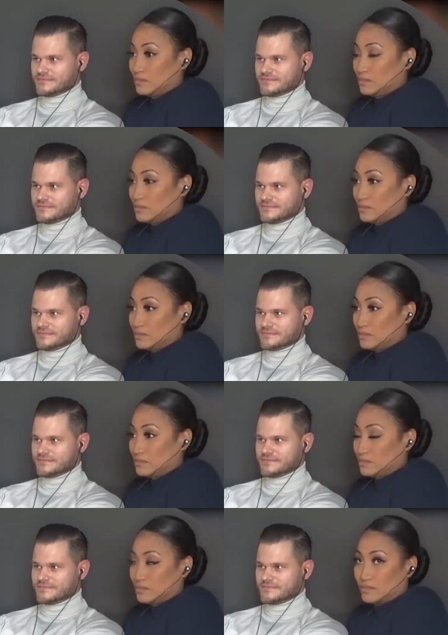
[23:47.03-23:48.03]

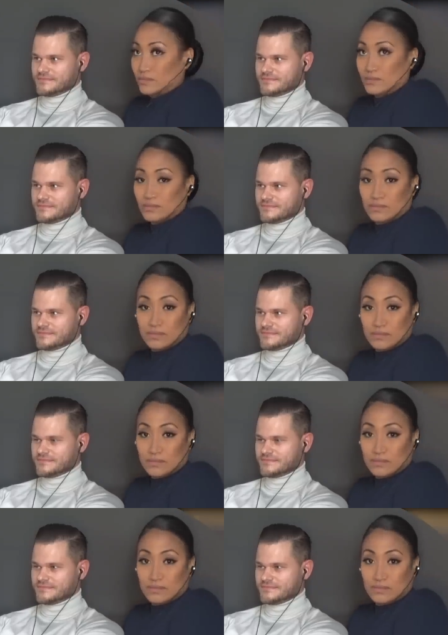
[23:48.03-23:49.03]

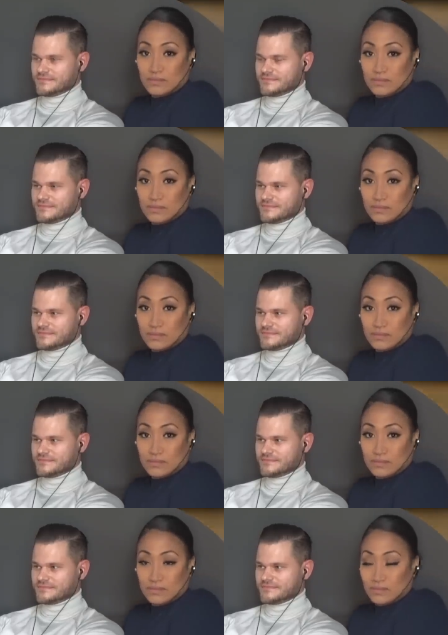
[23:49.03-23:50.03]

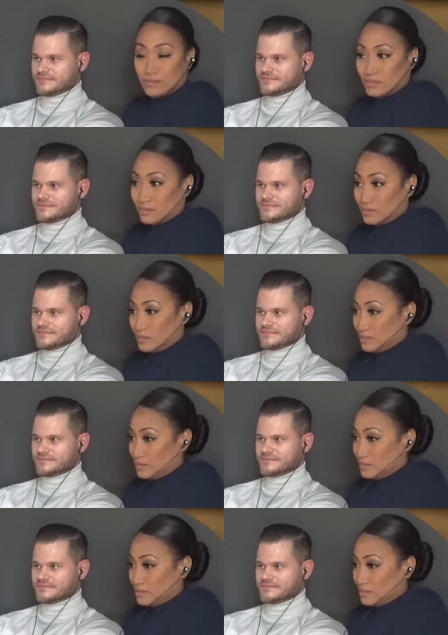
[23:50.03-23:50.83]
(no one is talking)